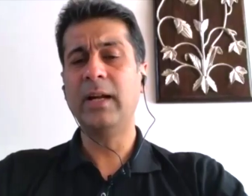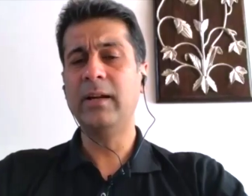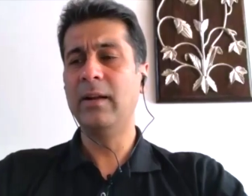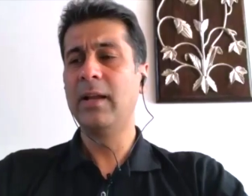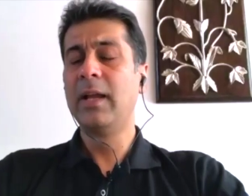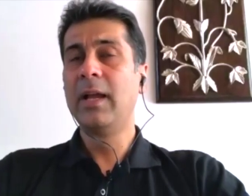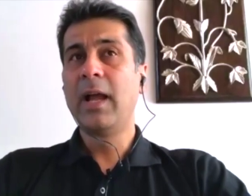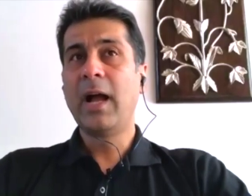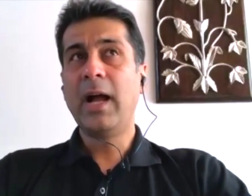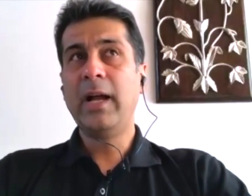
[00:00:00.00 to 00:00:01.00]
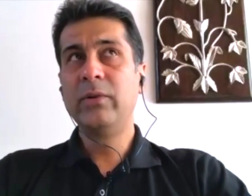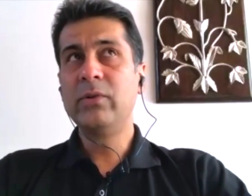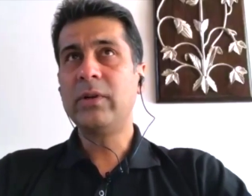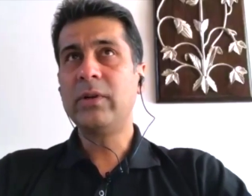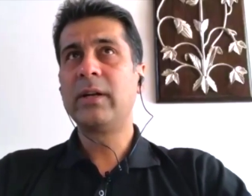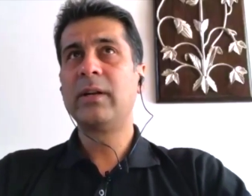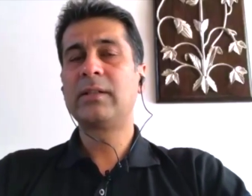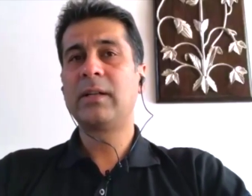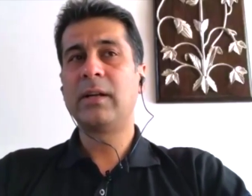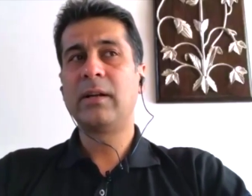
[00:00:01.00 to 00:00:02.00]
And I do not
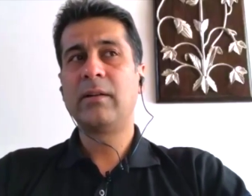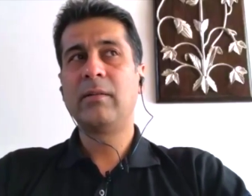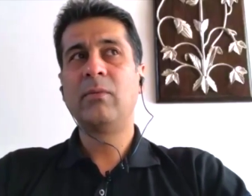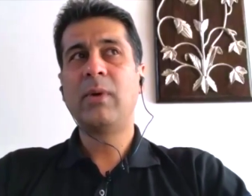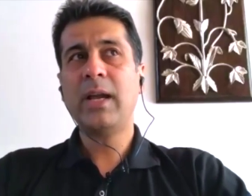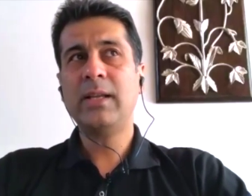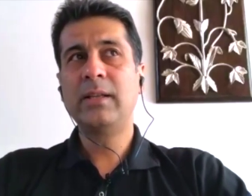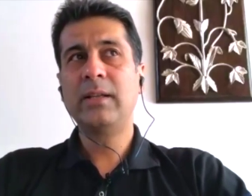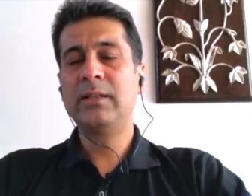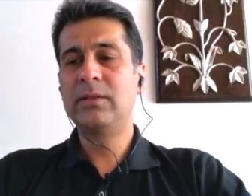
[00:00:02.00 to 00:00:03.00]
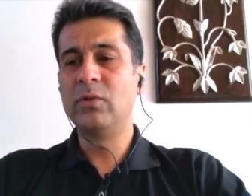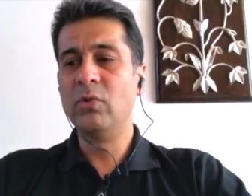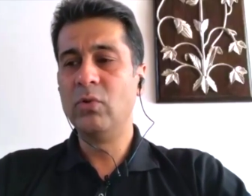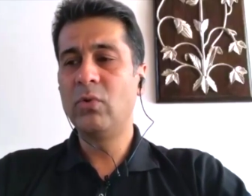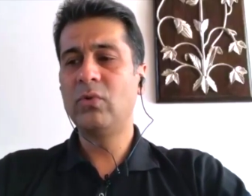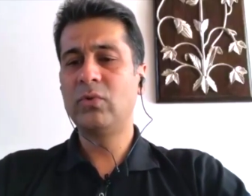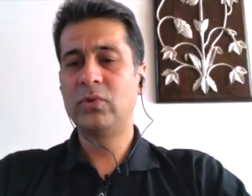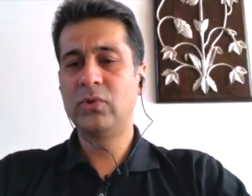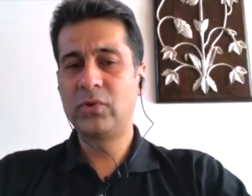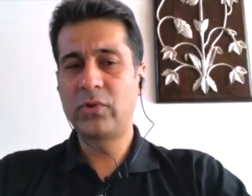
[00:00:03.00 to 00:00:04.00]
understand why there is no
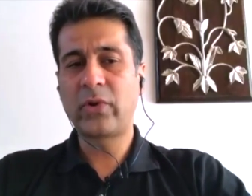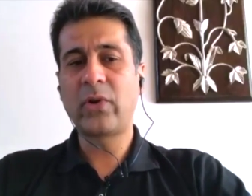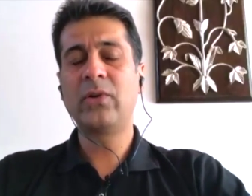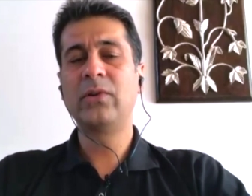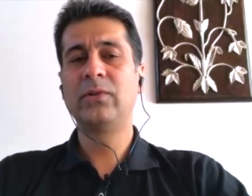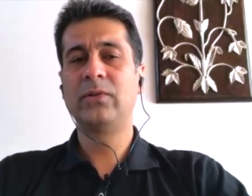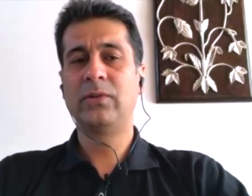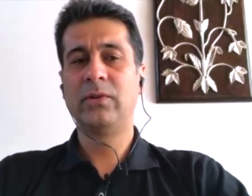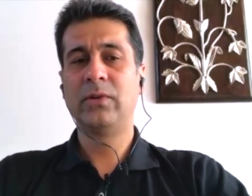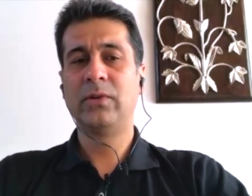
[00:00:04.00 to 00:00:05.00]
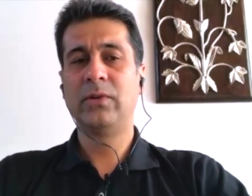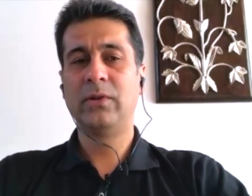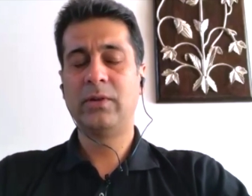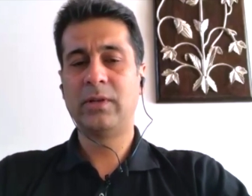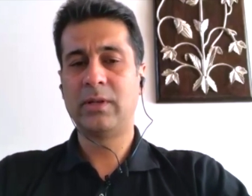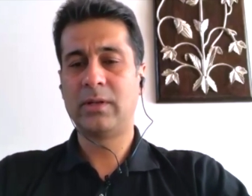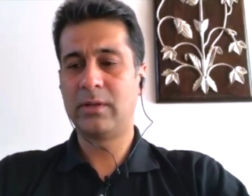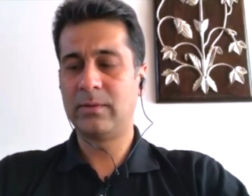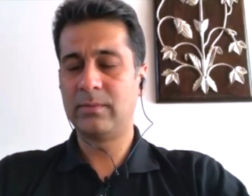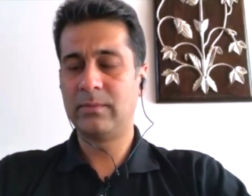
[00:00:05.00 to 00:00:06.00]
strong
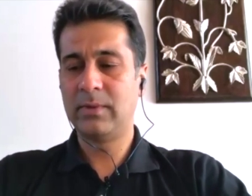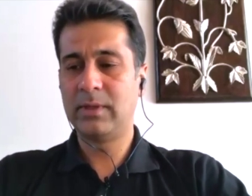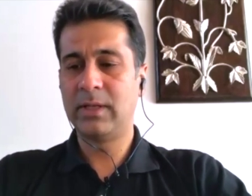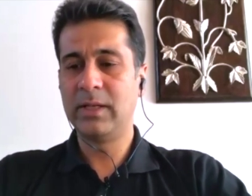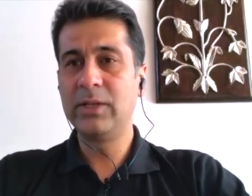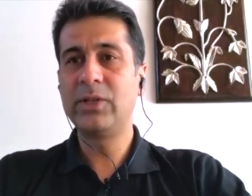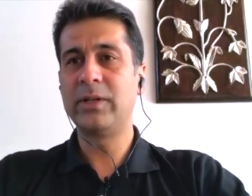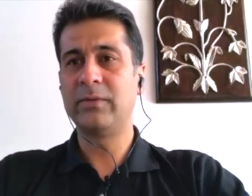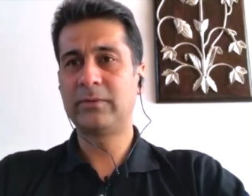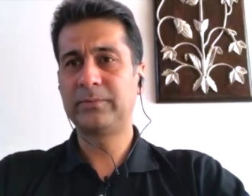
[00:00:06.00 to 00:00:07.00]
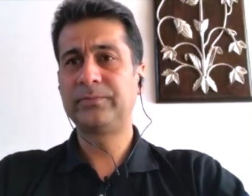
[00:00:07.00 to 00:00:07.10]
uh, uh, initiative,